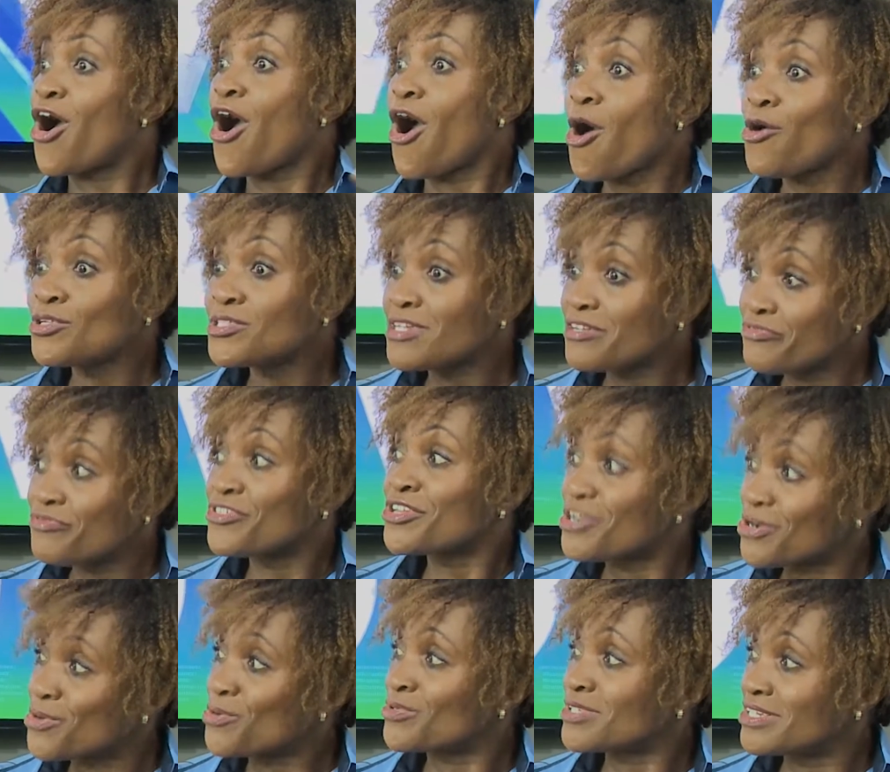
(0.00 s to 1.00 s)
out of
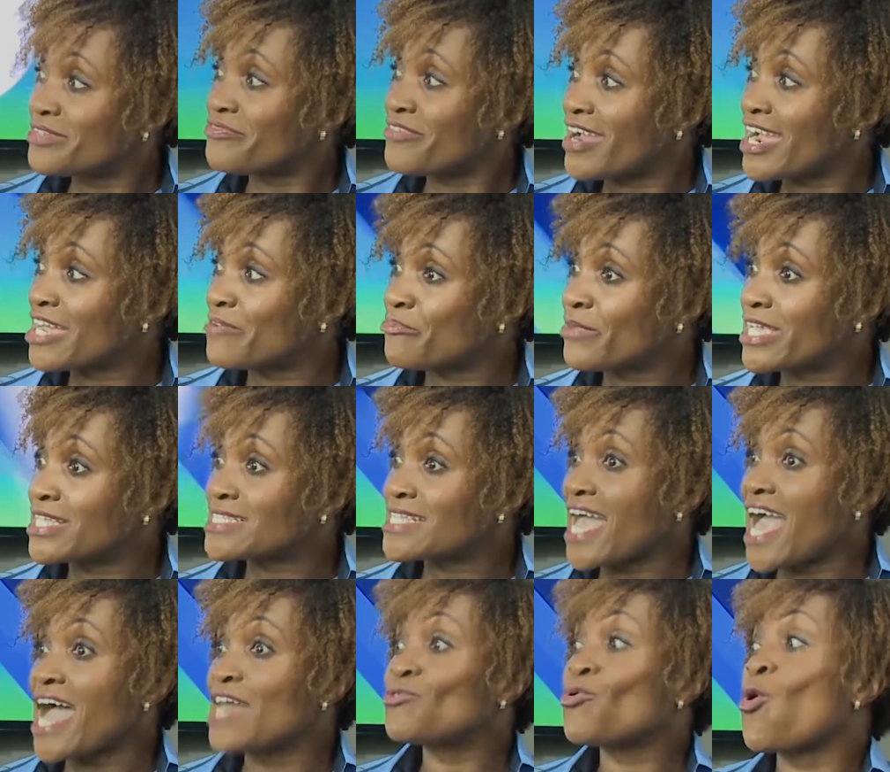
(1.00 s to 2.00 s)
their own environment
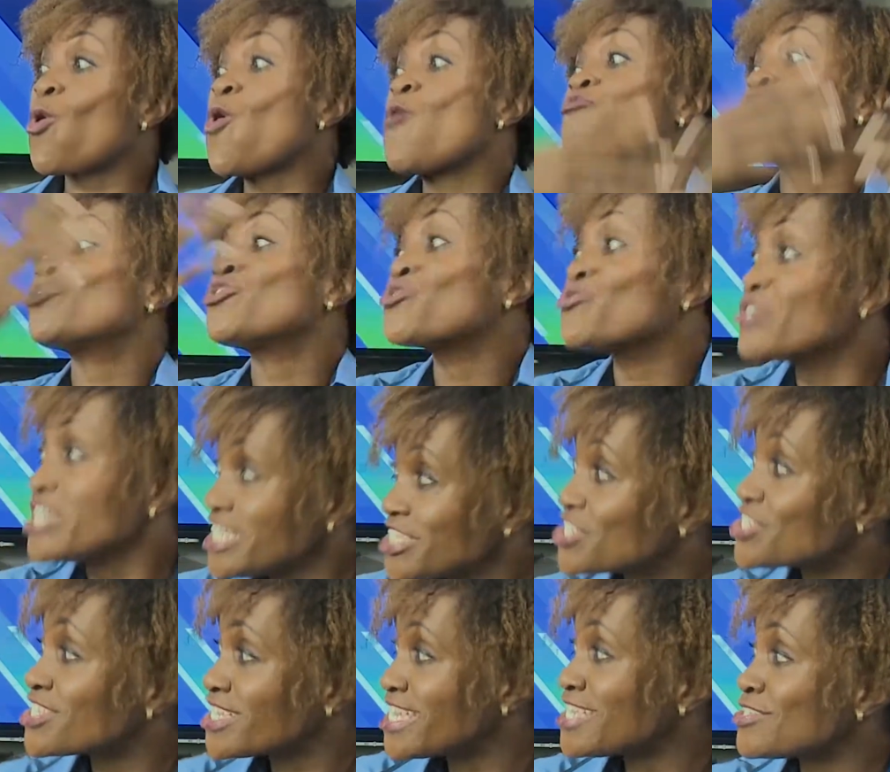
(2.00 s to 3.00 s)
and
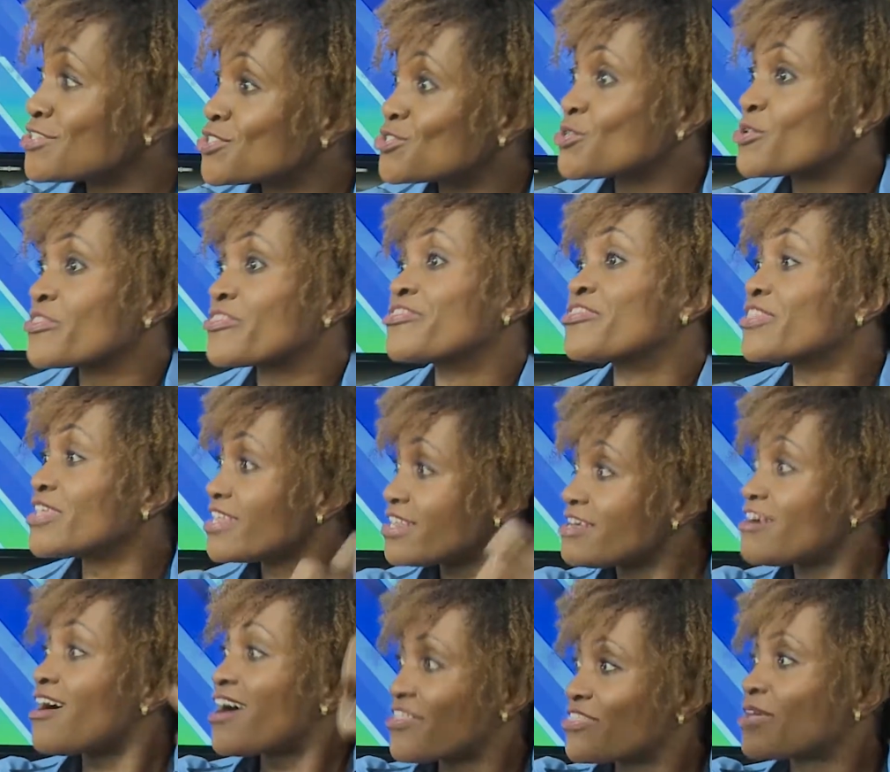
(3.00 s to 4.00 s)
overreach into
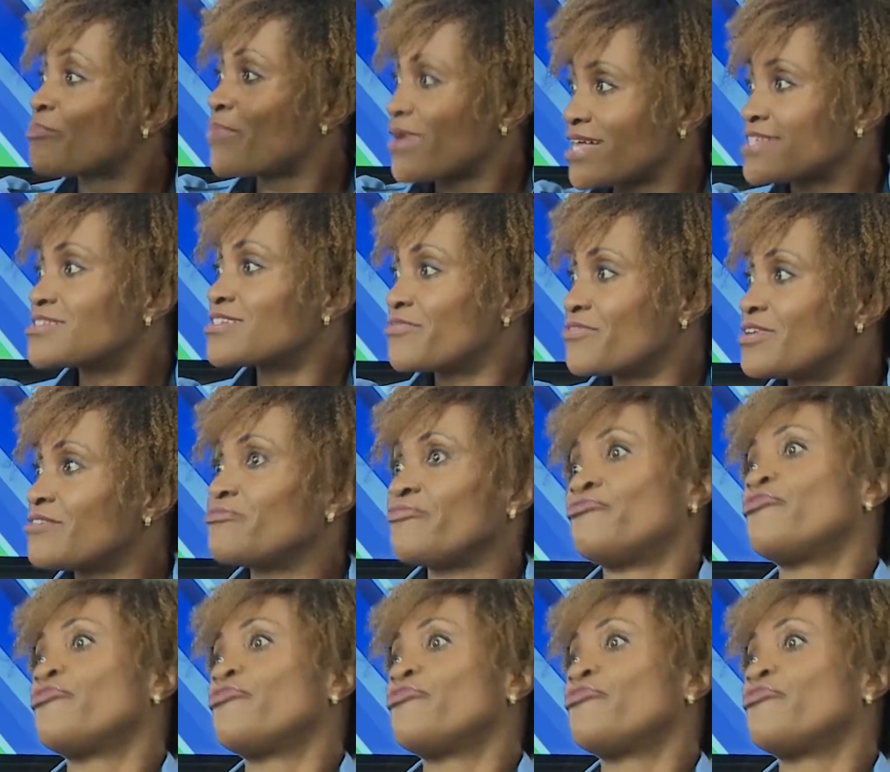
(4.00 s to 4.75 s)
their other parts of,